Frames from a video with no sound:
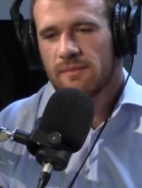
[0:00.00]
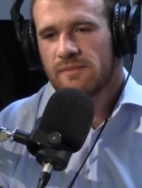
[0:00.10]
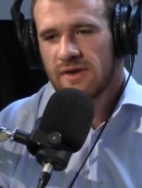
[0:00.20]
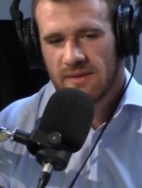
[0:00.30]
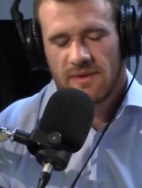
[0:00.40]

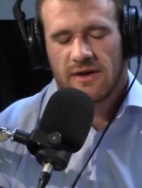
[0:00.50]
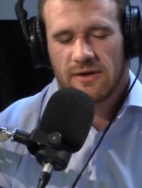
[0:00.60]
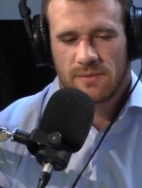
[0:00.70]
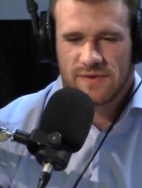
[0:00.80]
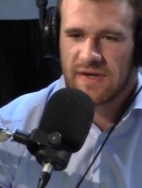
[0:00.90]
yep, one
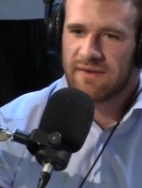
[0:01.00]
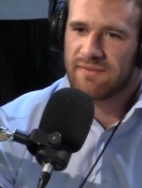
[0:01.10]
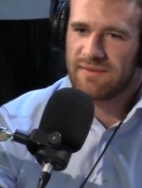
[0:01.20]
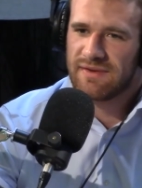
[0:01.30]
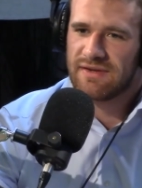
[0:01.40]
hundred percent.
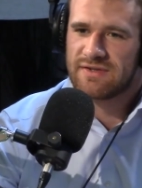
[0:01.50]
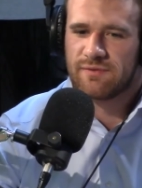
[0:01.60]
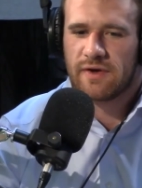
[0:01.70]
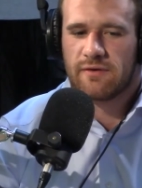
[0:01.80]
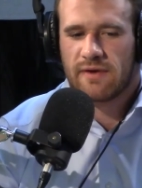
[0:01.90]
Yeah, this is a
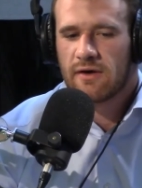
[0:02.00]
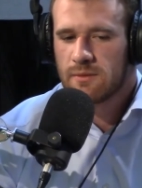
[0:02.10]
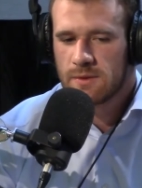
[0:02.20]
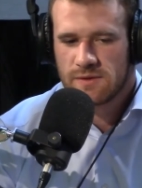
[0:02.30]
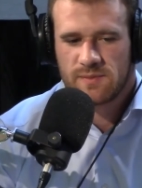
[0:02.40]
very
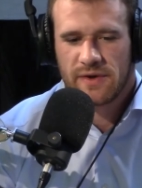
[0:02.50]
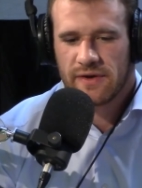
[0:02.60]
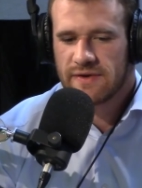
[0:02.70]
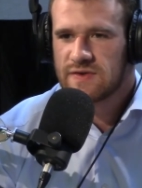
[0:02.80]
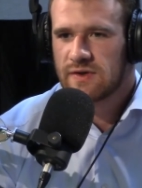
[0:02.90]
valuable
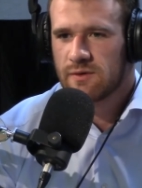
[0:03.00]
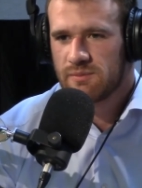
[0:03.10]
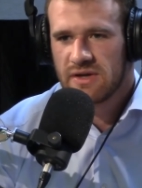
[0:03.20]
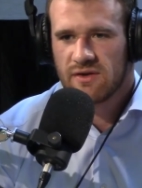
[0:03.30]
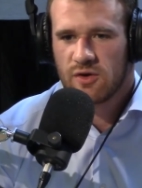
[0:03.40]
experience. You know,
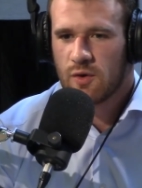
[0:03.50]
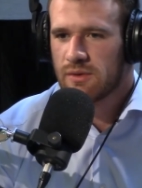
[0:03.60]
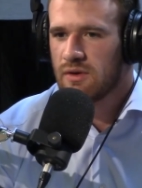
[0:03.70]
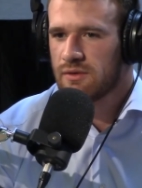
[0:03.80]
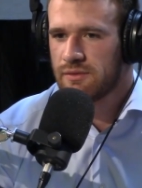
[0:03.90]
be, going
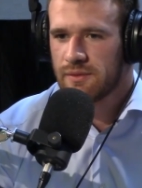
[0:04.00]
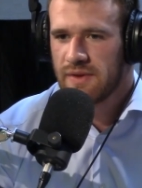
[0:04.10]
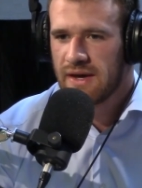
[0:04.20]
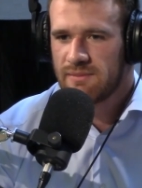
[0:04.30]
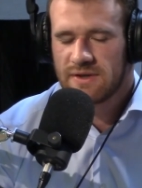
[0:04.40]
all through
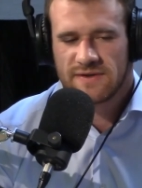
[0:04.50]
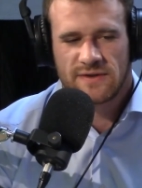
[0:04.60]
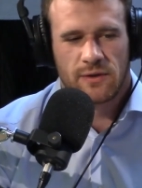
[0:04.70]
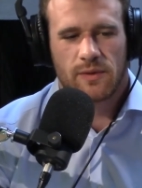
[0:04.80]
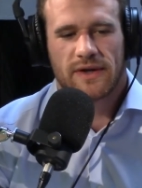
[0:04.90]
that because you
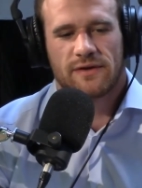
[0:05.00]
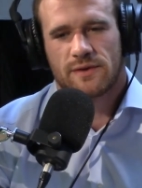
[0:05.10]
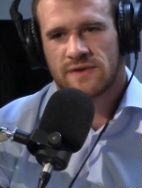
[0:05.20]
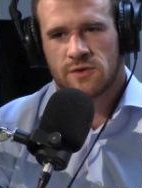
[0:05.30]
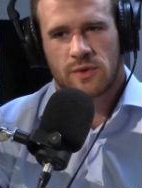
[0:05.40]
don't run into a
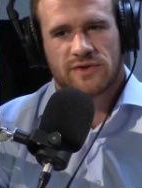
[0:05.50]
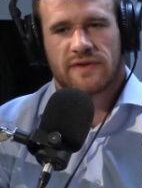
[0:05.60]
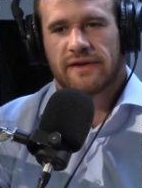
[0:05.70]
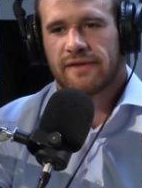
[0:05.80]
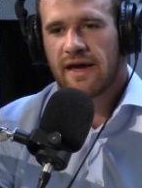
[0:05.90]
situation
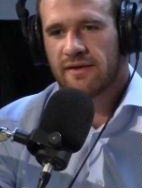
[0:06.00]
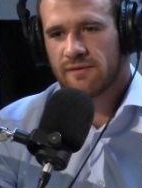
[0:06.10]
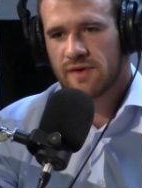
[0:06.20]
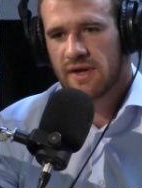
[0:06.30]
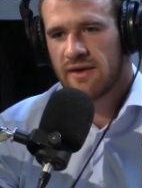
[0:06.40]
like that
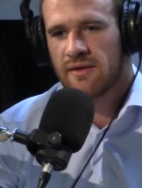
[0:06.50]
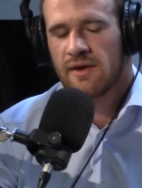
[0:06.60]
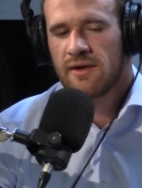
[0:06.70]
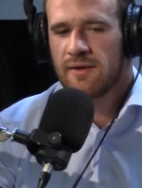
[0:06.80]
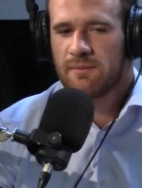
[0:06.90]
every day.
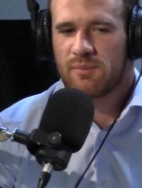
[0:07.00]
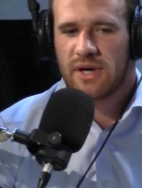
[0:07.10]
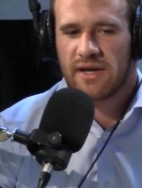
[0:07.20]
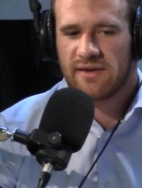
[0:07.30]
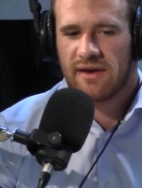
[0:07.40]

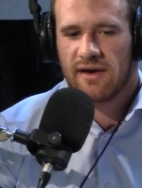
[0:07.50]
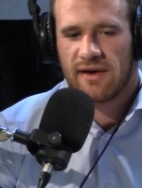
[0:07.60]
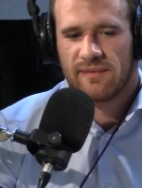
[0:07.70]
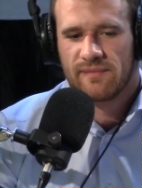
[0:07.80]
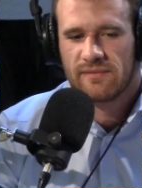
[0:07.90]
But
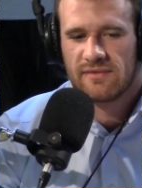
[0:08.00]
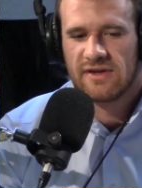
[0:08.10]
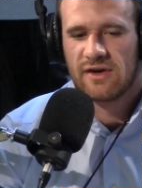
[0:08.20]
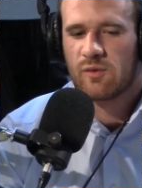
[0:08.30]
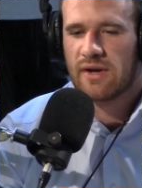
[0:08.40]
uh,
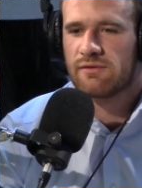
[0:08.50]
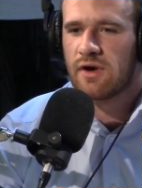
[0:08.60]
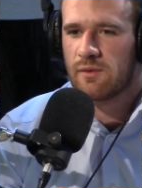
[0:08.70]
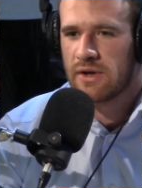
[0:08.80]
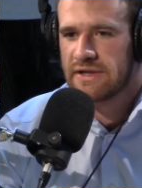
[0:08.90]
you know, whenever
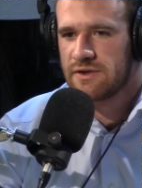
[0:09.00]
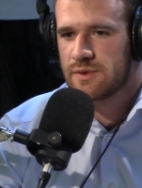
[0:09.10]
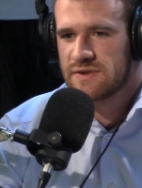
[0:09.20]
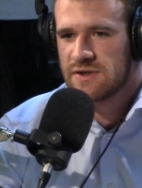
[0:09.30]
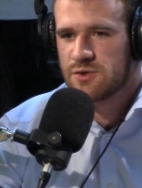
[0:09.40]
I run into
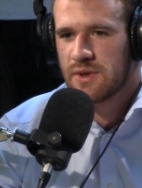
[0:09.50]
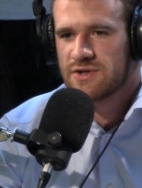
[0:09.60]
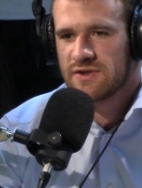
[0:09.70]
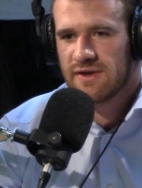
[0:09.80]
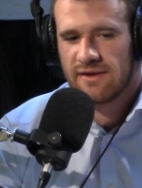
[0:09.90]
a
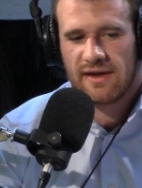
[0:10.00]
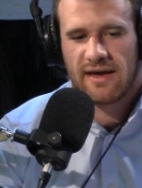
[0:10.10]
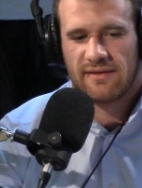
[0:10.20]
situation like that,